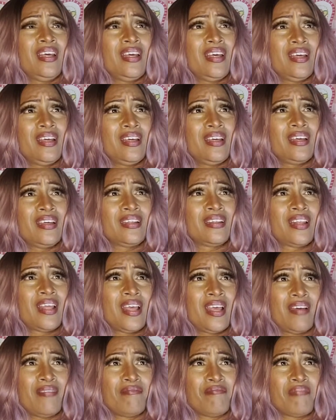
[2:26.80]
And they
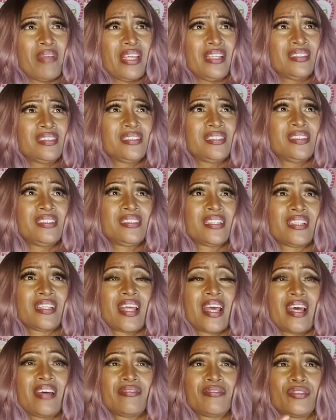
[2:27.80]
have Macy's and
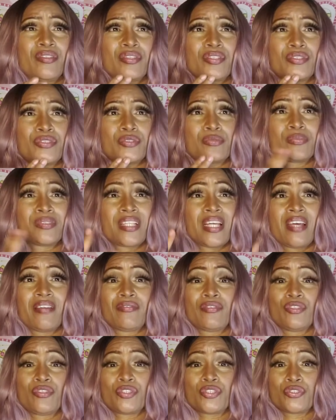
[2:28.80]
they have Nordstrom's. They have
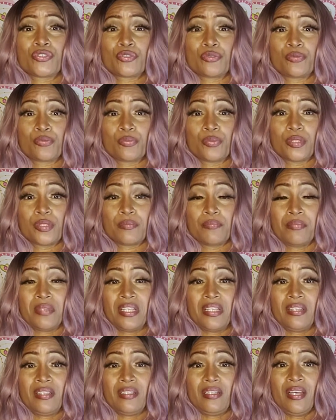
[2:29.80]
Nordstrom's
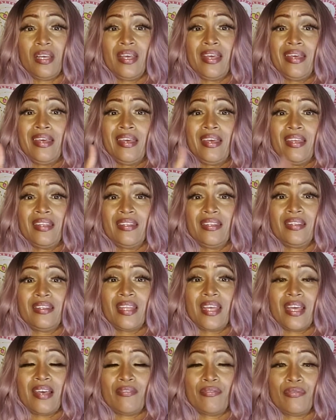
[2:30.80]
men and then
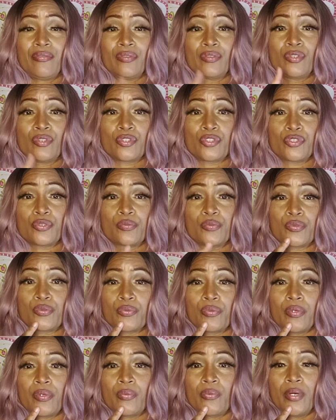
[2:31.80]
they have Nordstrom's
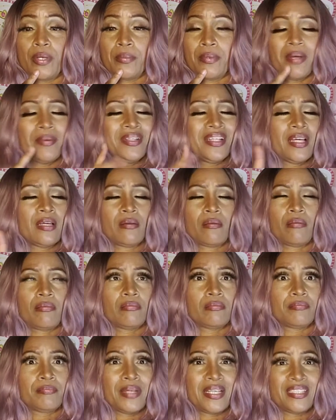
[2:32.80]
women. I mean, yeah,
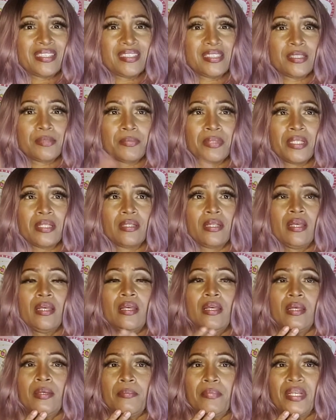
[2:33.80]
Macy's men,
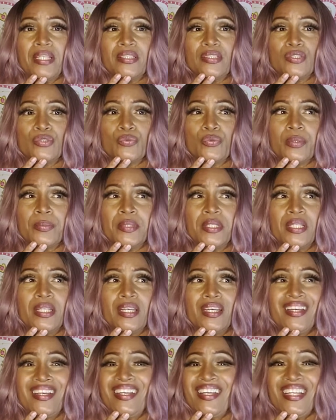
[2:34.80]
Macy's women.
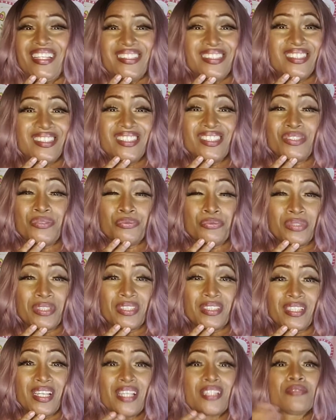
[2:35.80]
It's just
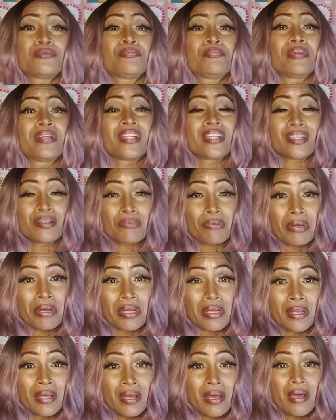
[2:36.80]
really nice. But
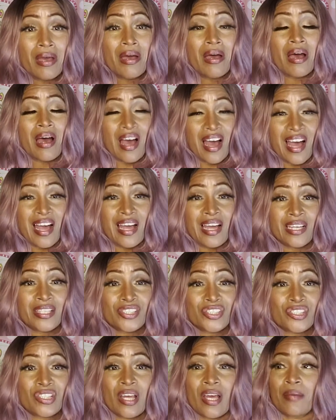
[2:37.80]
anyway, I
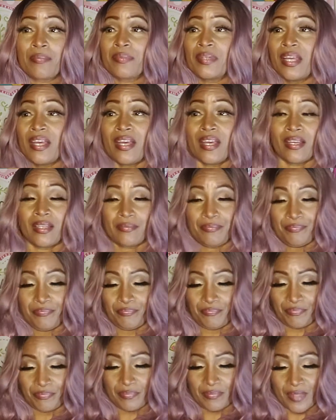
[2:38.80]
shopped at
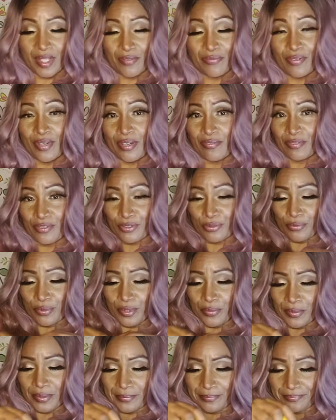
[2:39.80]
Forever 21.